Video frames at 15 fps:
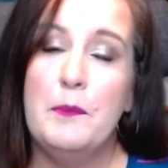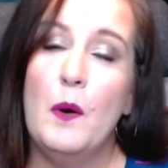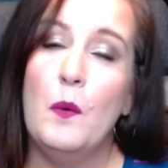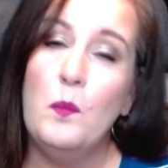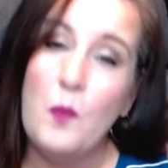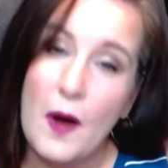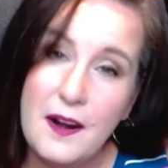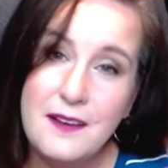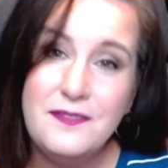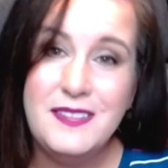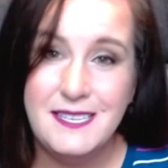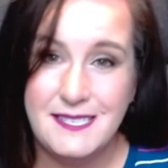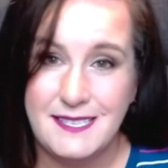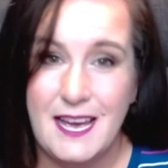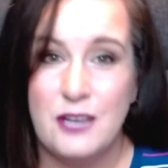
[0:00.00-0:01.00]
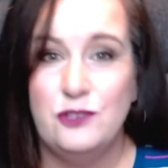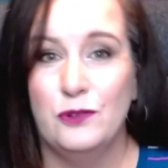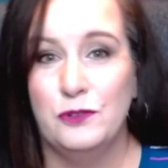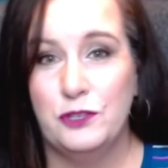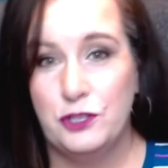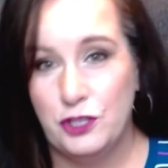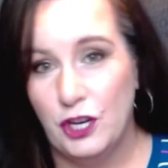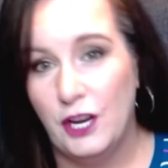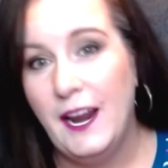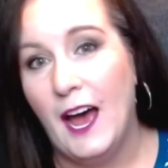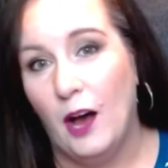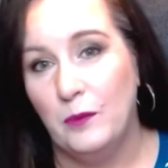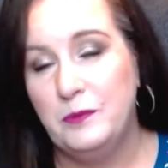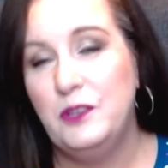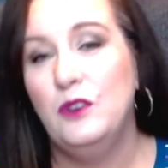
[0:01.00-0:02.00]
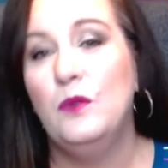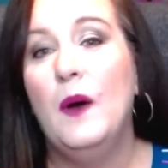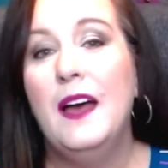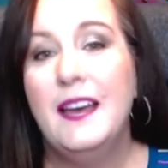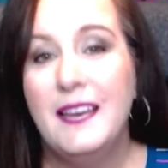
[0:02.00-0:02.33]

but one of these schedules should help you